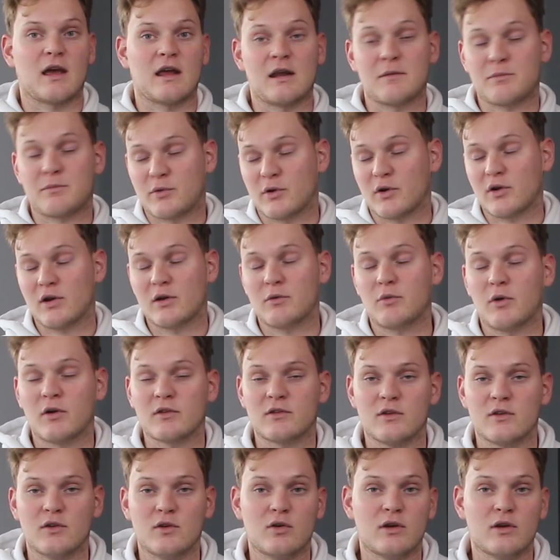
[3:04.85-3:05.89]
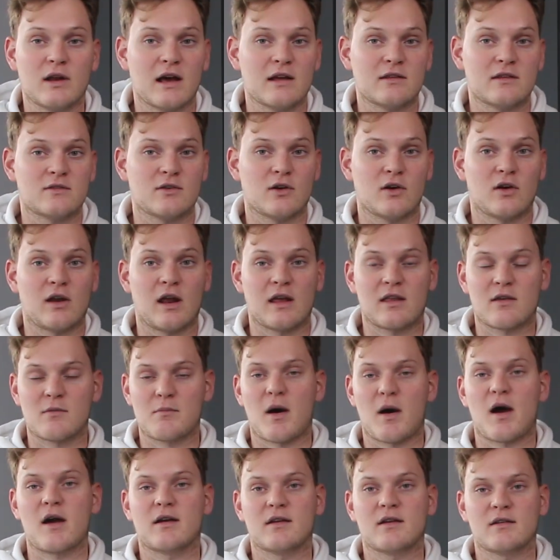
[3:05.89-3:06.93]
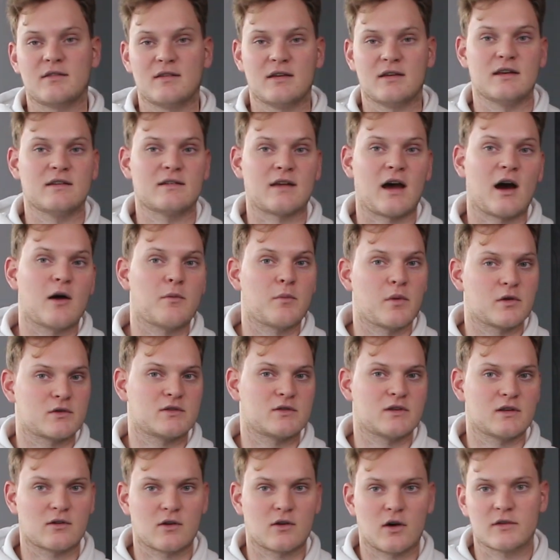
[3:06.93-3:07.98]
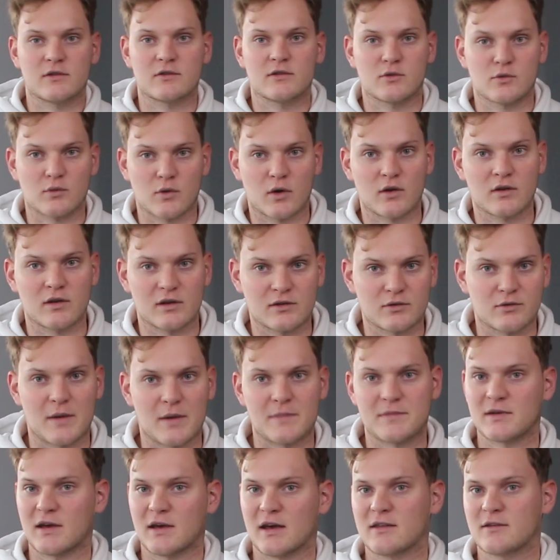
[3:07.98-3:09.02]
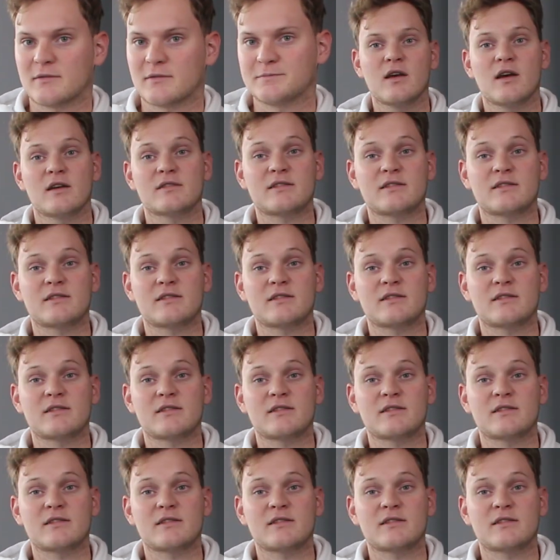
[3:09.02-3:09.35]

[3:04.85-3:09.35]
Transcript: And I purely want to do that so that the buyer sees how much it costs to run this website.